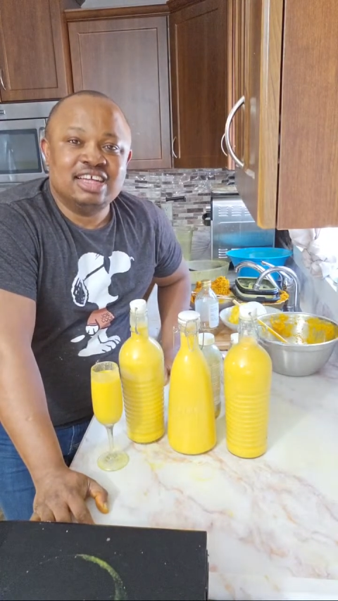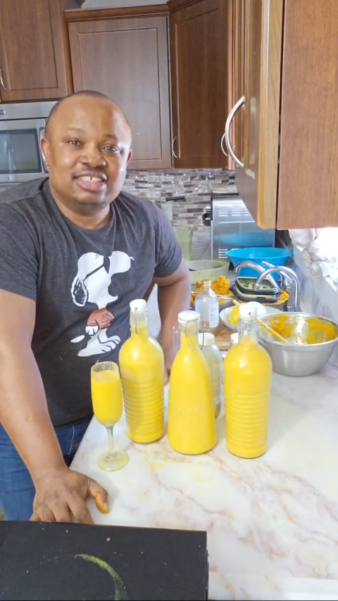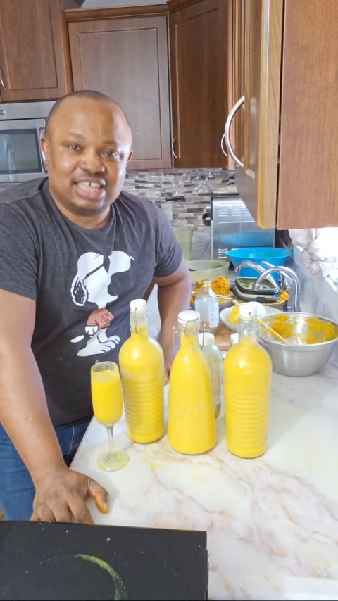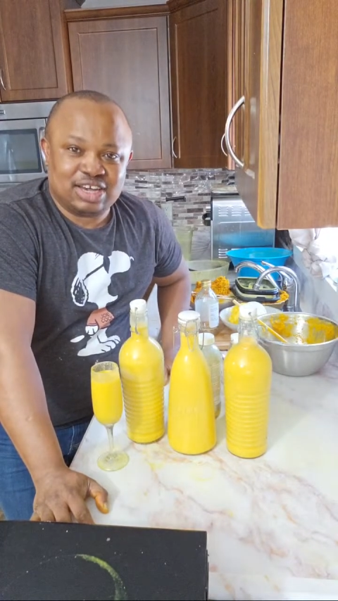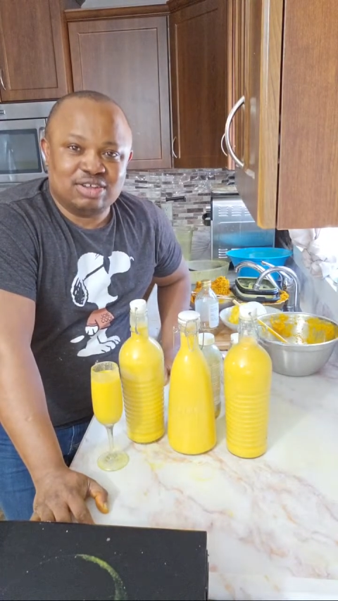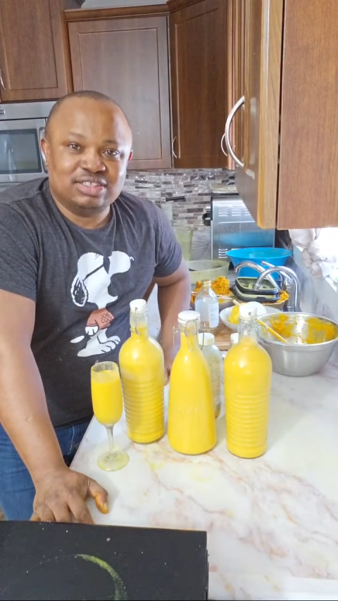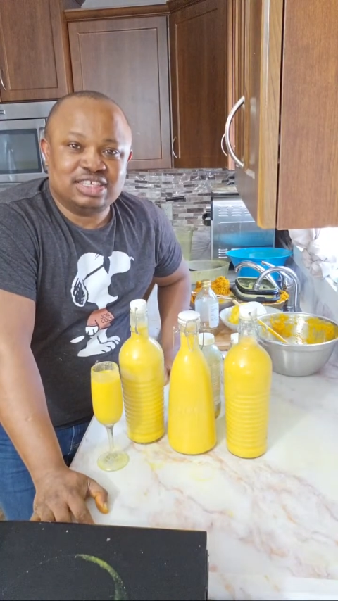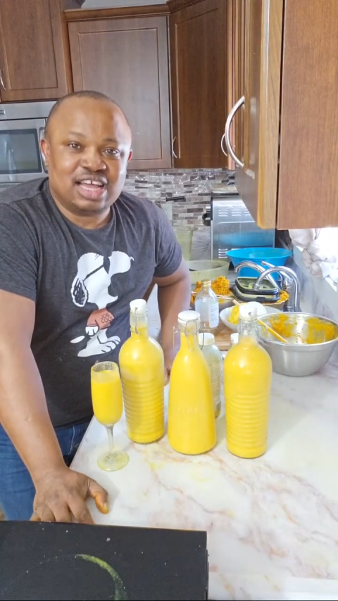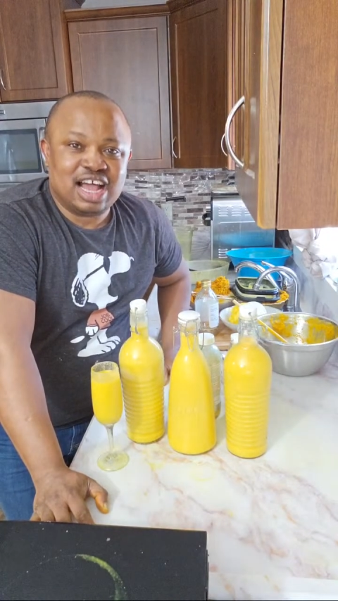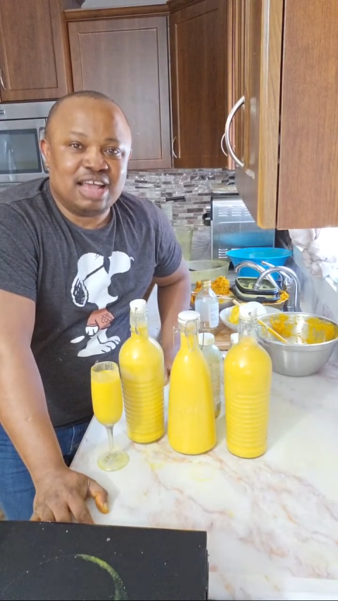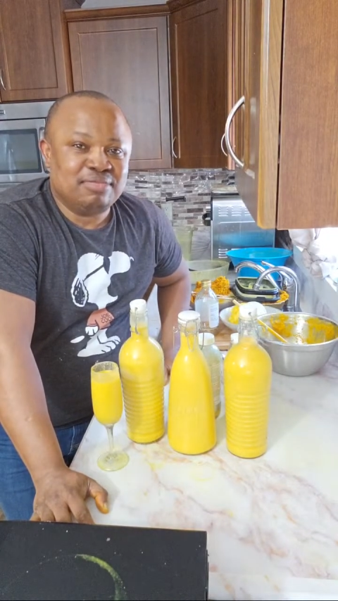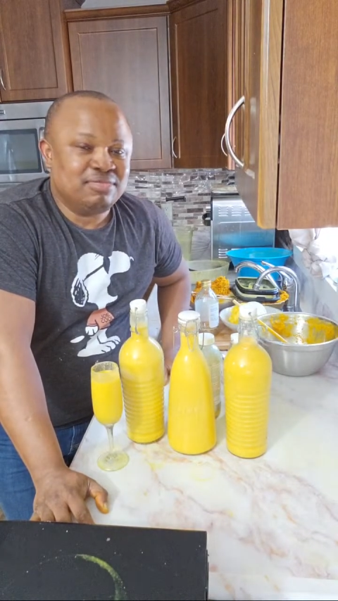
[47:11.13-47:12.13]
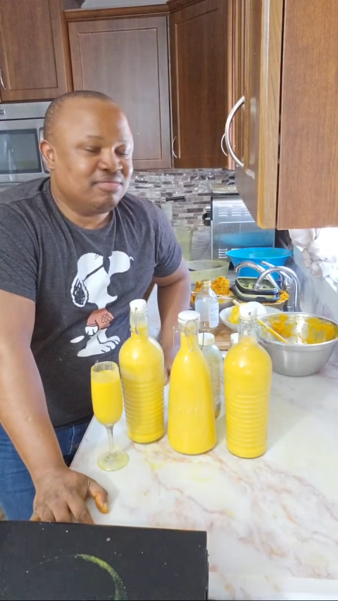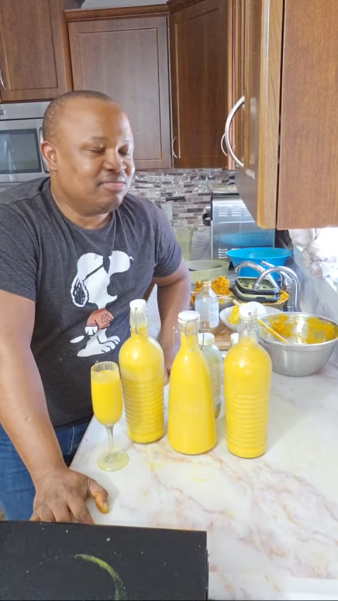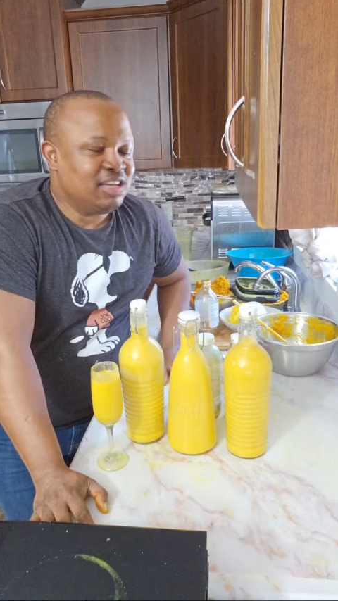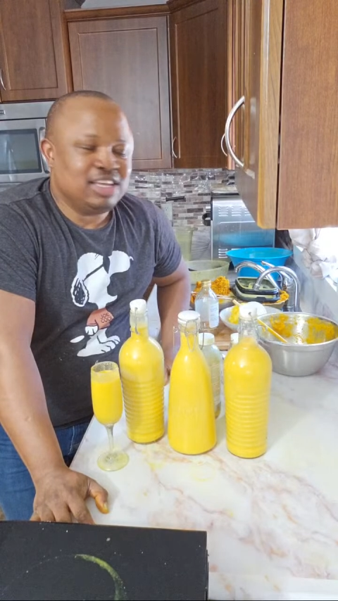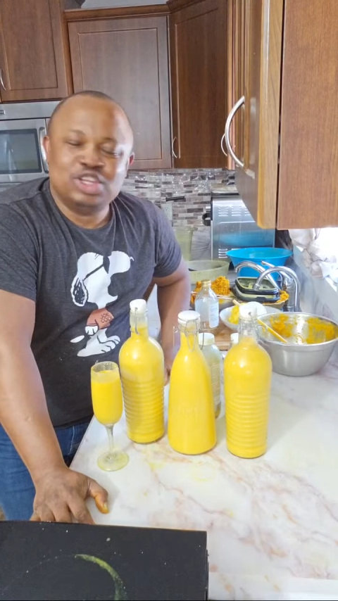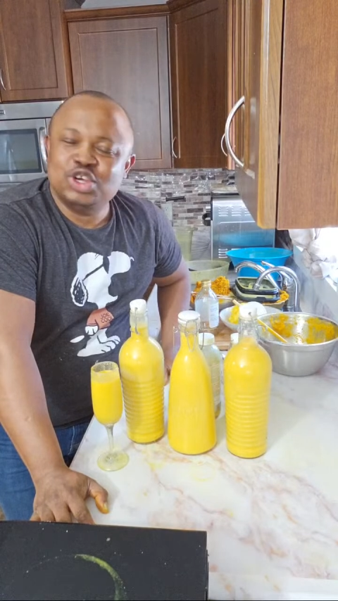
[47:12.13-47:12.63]
second time,
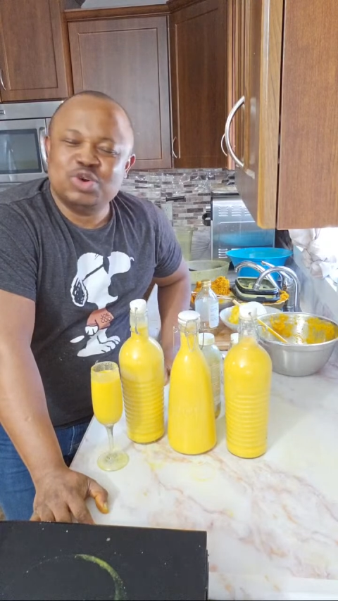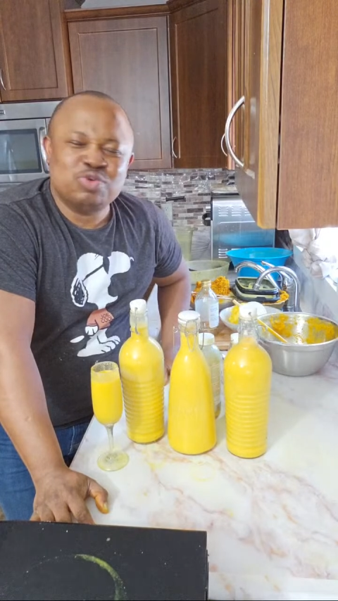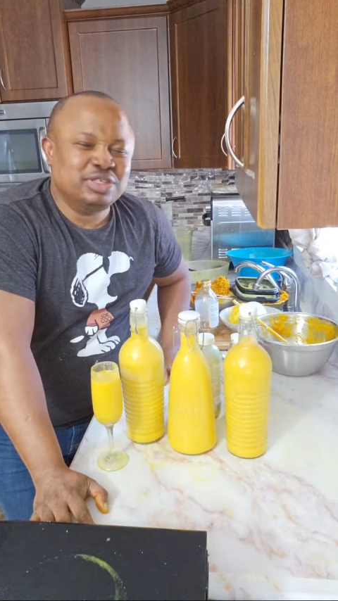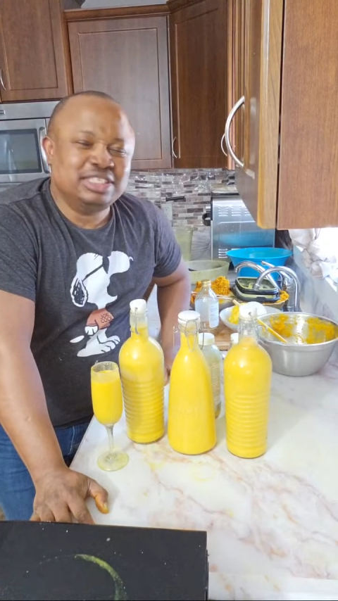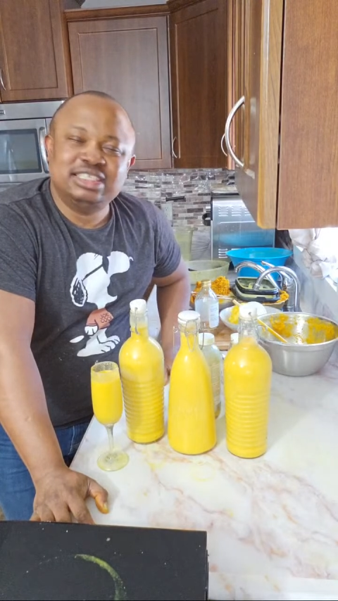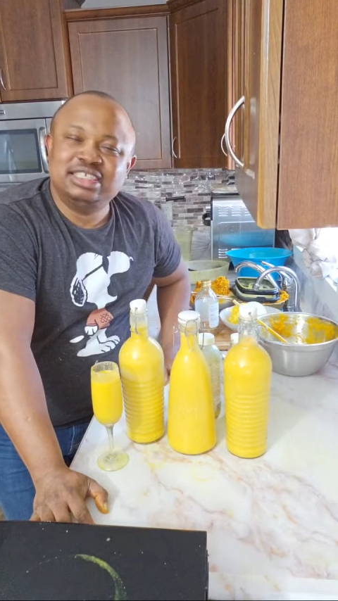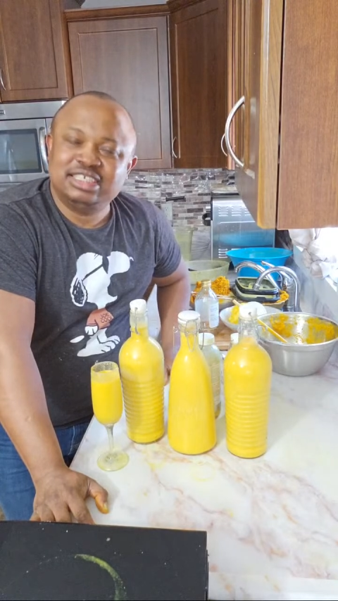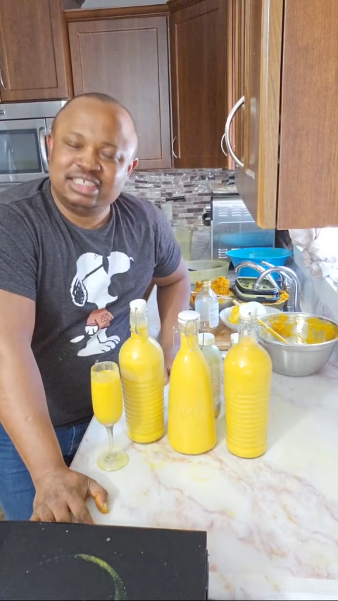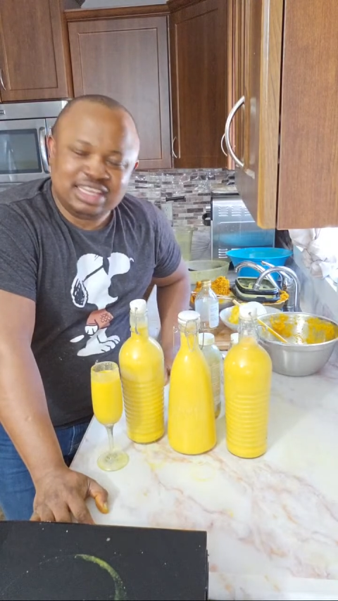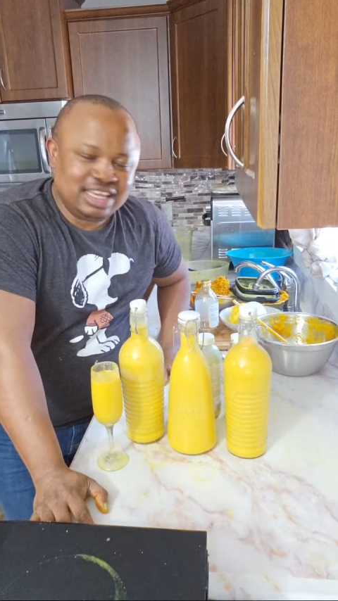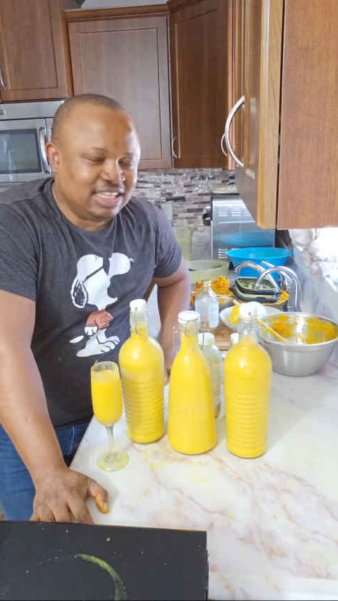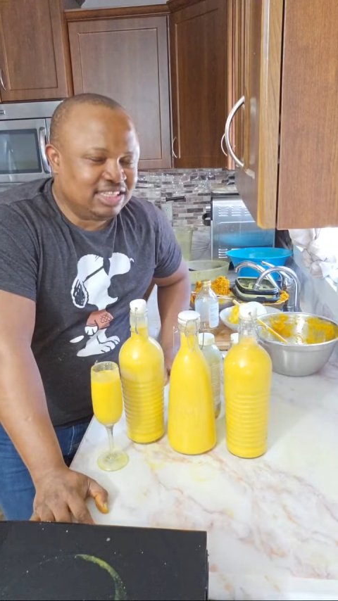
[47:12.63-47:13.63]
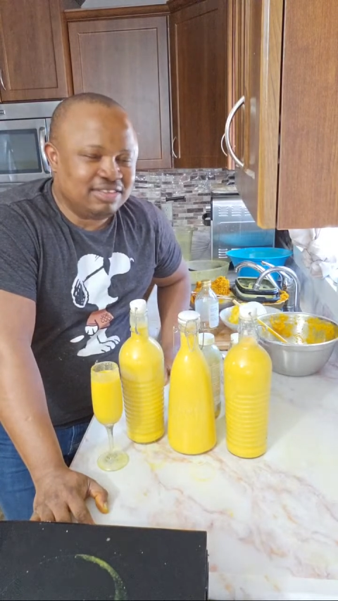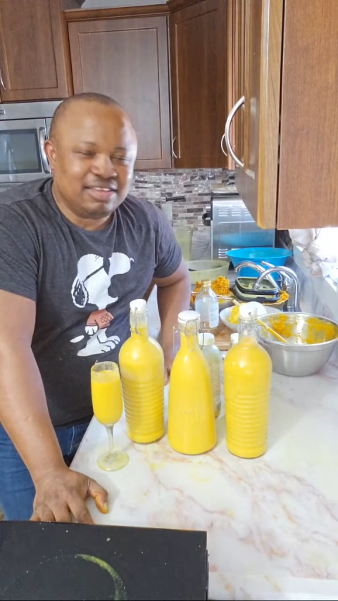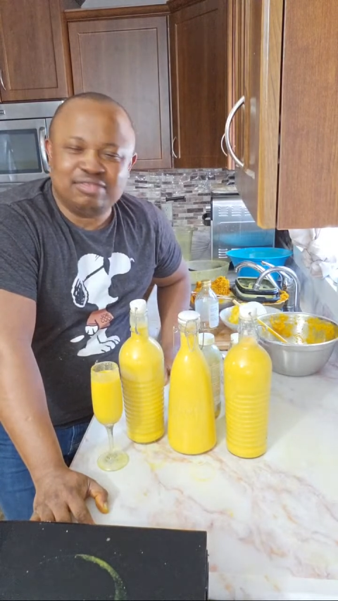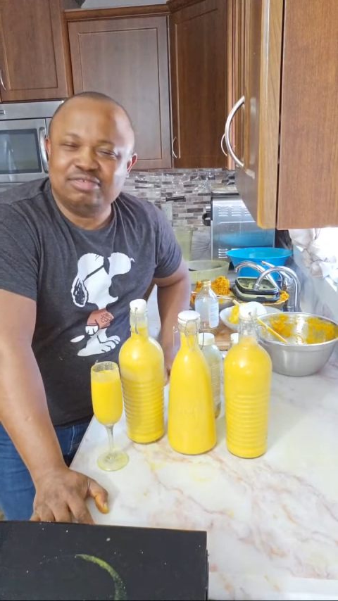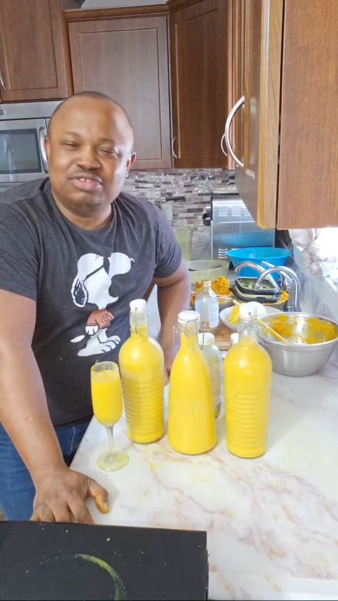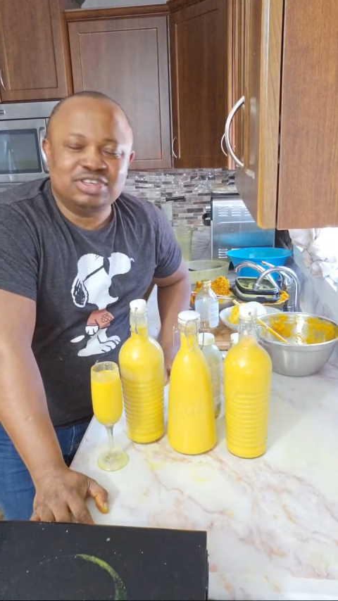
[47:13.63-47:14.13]
you will see the
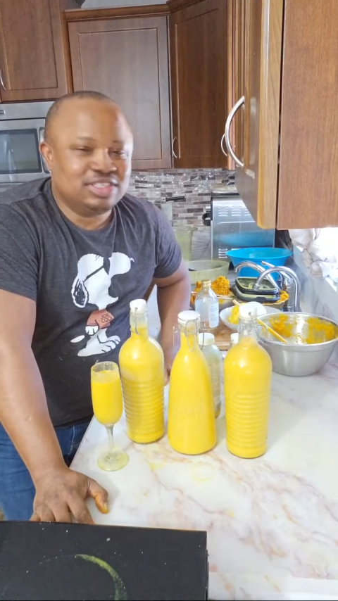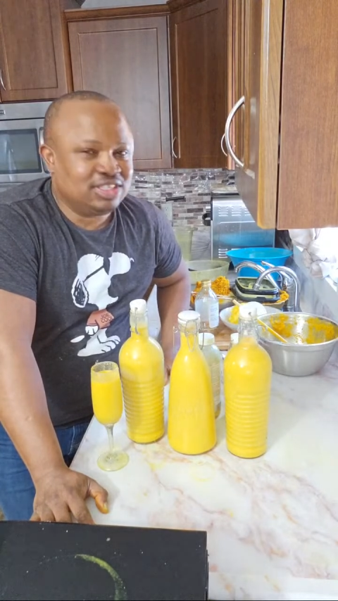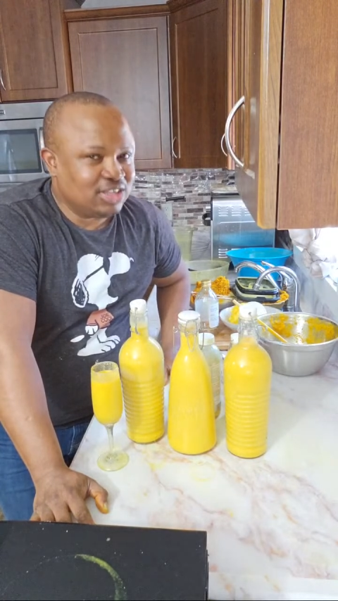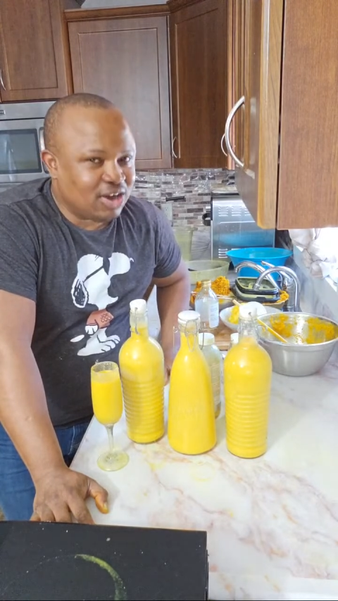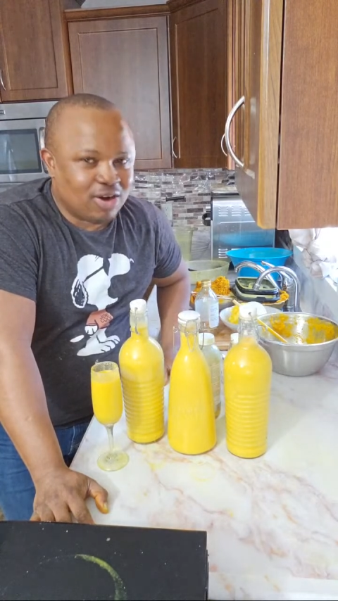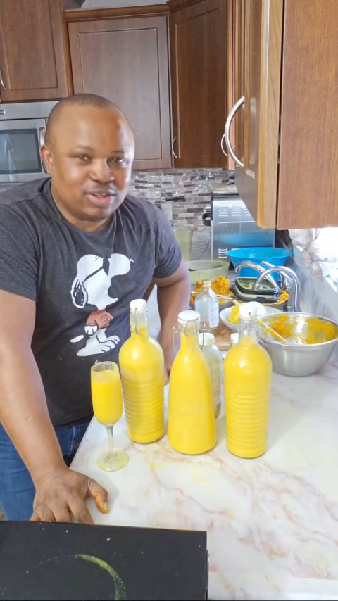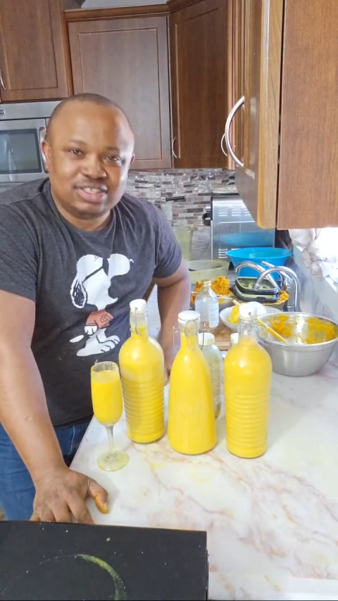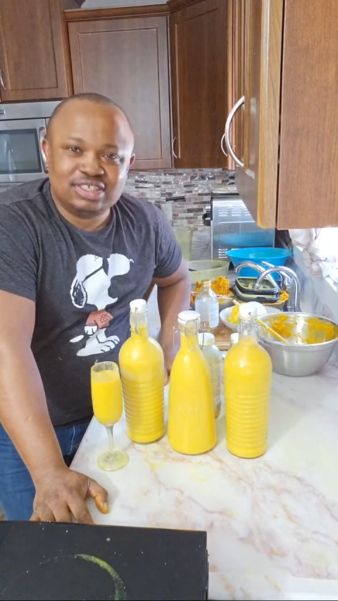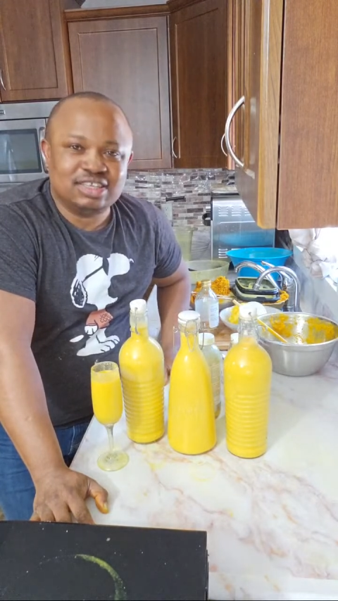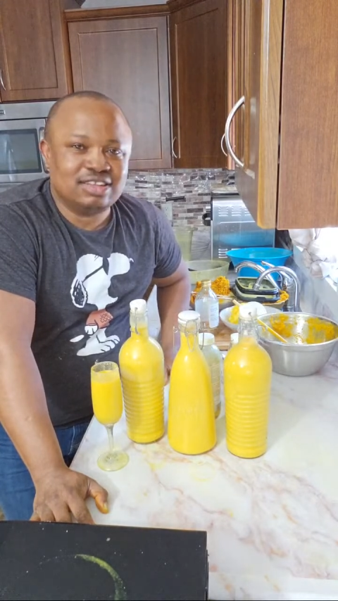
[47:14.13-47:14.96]
results.